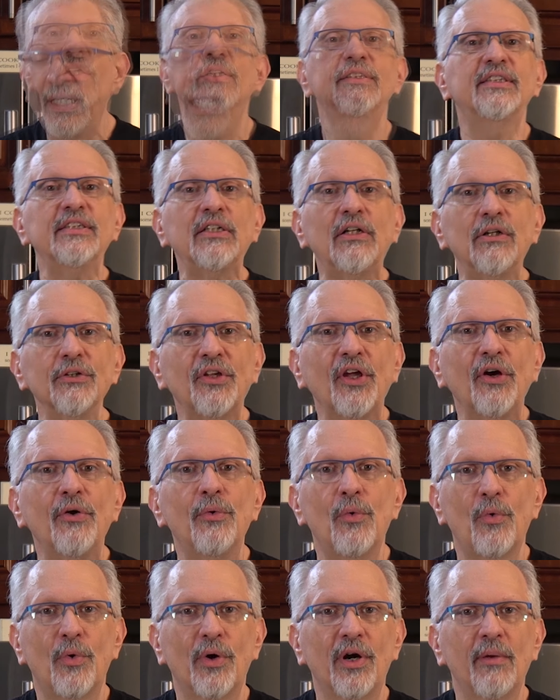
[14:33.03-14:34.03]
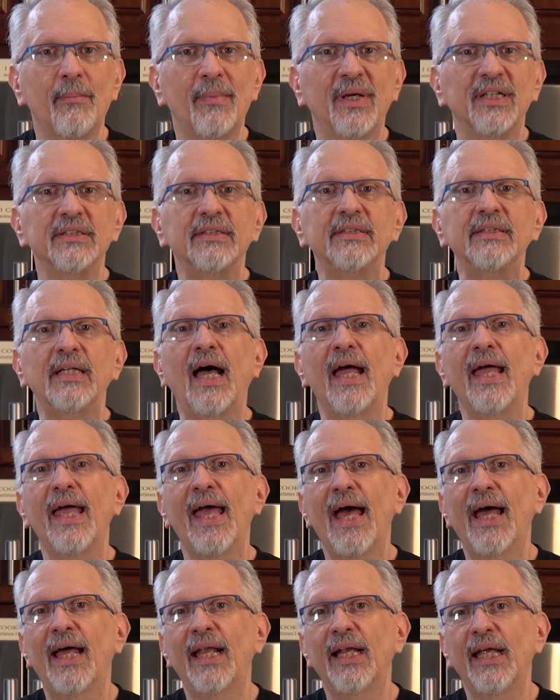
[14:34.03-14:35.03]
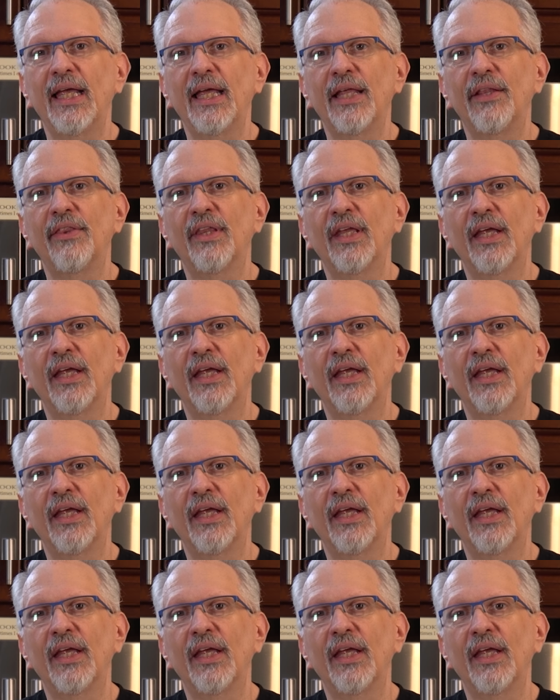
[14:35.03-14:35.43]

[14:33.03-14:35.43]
The salt dough ornaments I had in